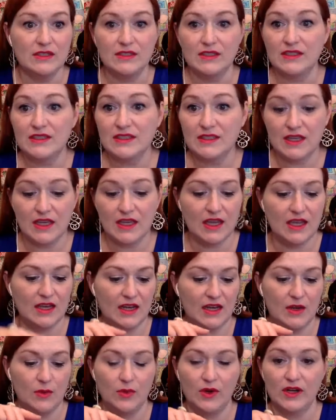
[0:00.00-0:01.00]
succeed.
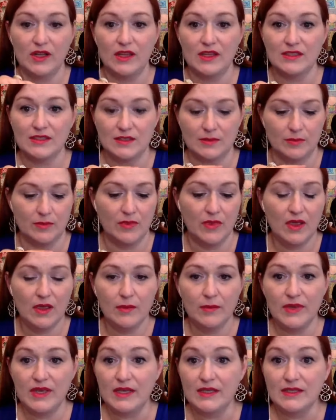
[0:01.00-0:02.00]
And he wanted us to
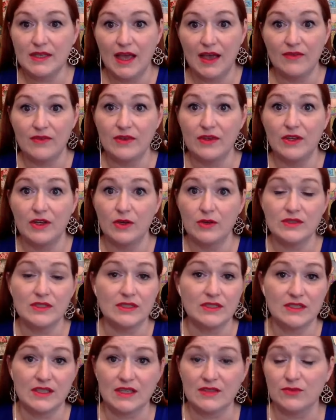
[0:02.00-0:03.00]
be, a, have, you know, a
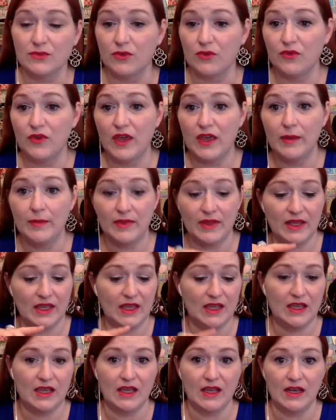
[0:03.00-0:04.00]
successful
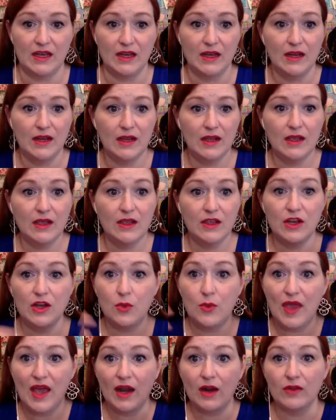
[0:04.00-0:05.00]
family. And, you know,
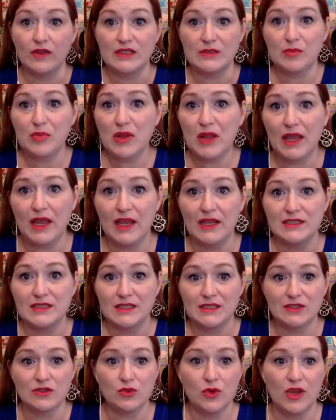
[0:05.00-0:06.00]
we had all these plans
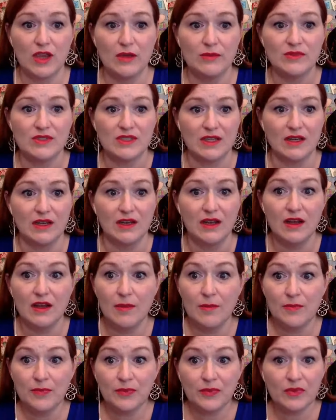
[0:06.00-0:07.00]
and dreams, and
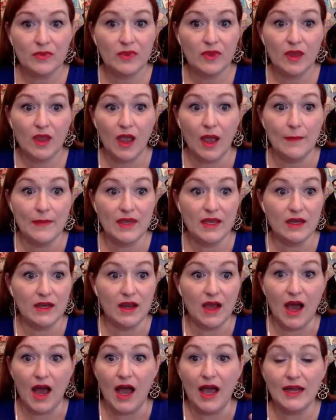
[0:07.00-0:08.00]
I
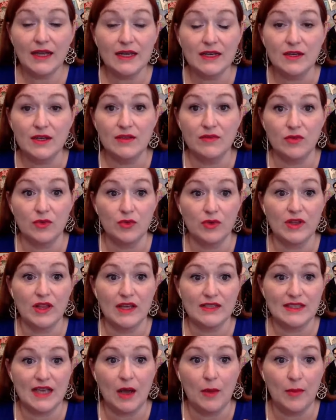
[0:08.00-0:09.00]
mean, I didn't even
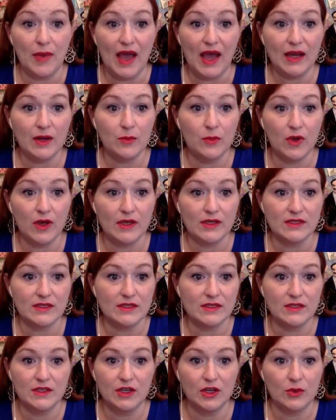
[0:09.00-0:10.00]
realize how bad it
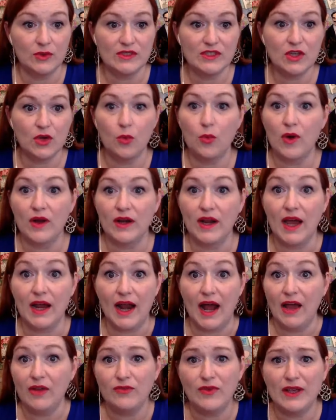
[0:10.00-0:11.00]
was, you know, until one night
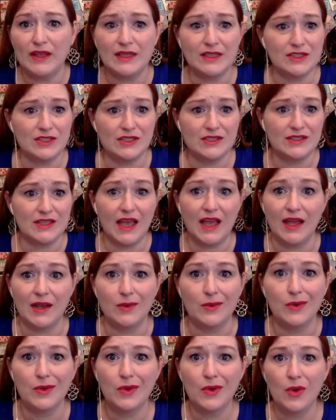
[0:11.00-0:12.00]
I finally just said,
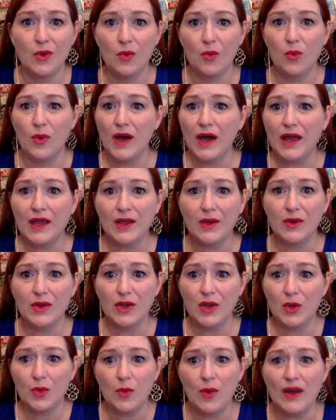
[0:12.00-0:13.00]
why,
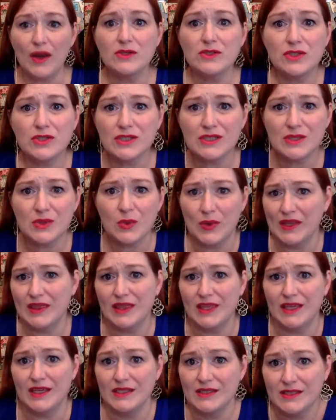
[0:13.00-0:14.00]
you know, why don't you just quit
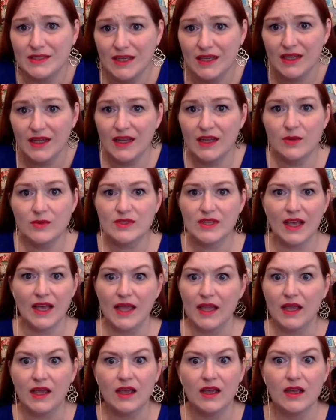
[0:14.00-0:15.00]
this? And he was
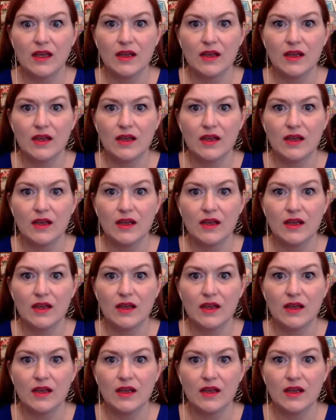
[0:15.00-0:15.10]
like, yeah.